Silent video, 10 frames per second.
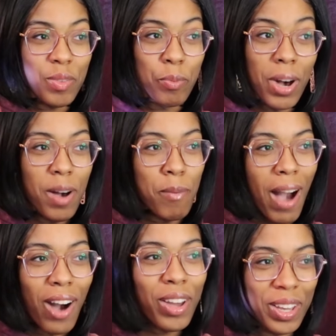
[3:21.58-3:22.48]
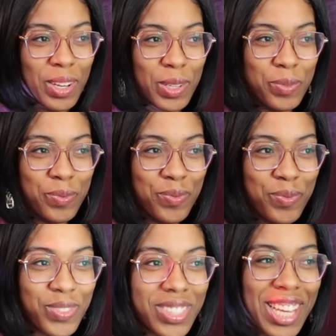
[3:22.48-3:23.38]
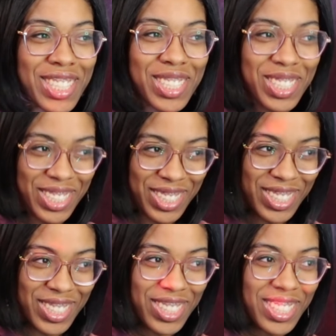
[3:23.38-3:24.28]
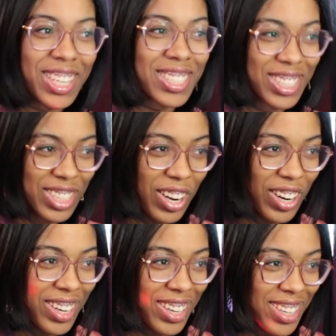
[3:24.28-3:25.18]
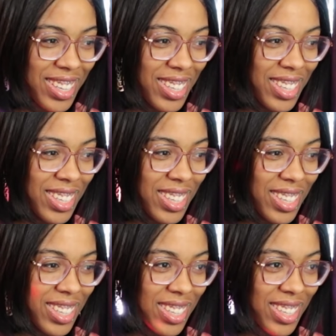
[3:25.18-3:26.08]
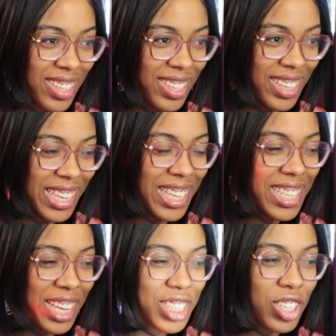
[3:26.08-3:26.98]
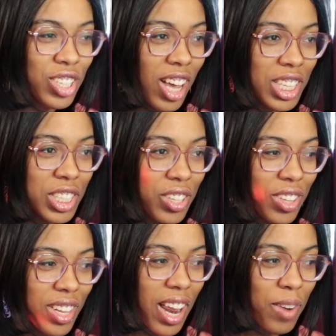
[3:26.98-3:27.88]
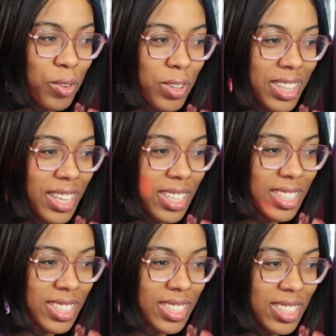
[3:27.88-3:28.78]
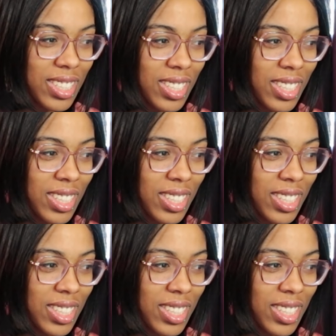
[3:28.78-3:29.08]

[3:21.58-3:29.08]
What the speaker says: But about him. Yes. Yes, sir. He's actually a lot chiller than everyone thinks.